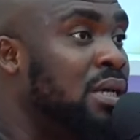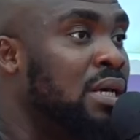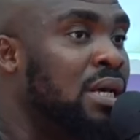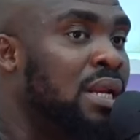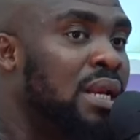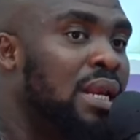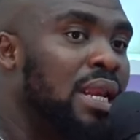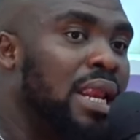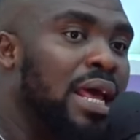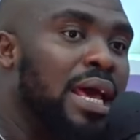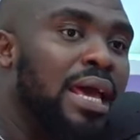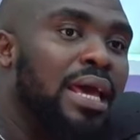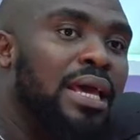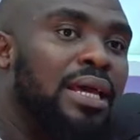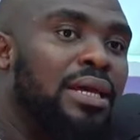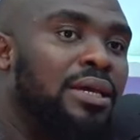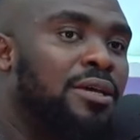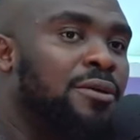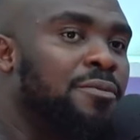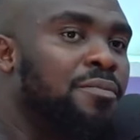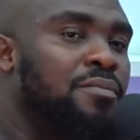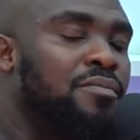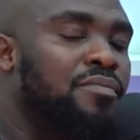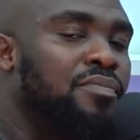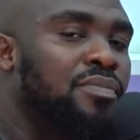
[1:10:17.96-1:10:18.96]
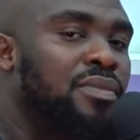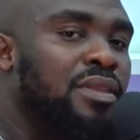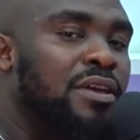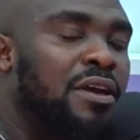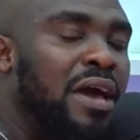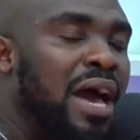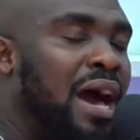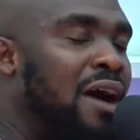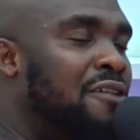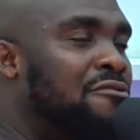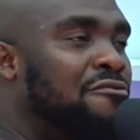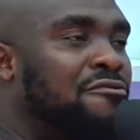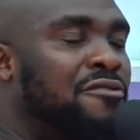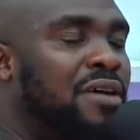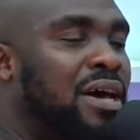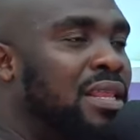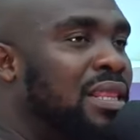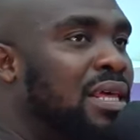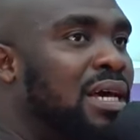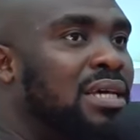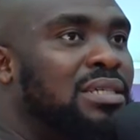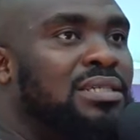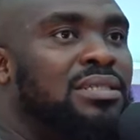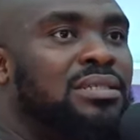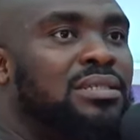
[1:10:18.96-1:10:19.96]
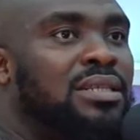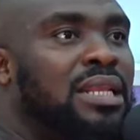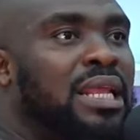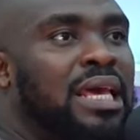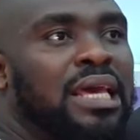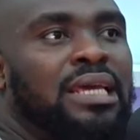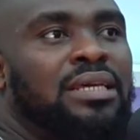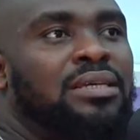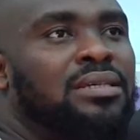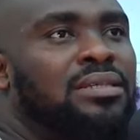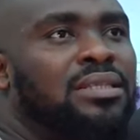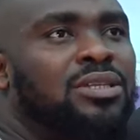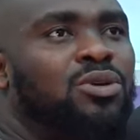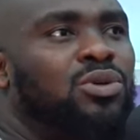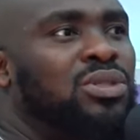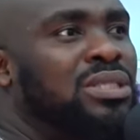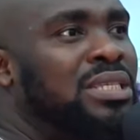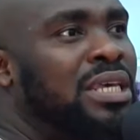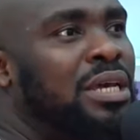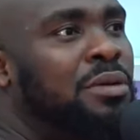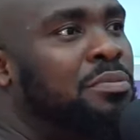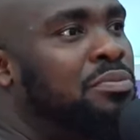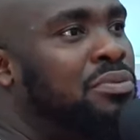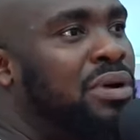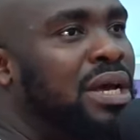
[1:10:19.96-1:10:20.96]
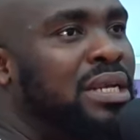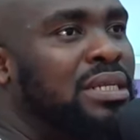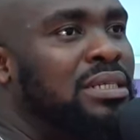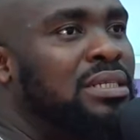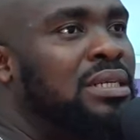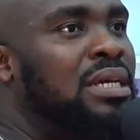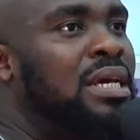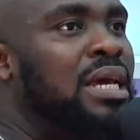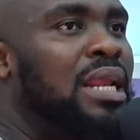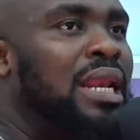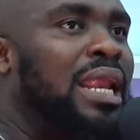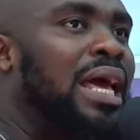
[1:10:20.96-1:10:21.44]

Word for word: Like, our fathers, like, they'll take pride in...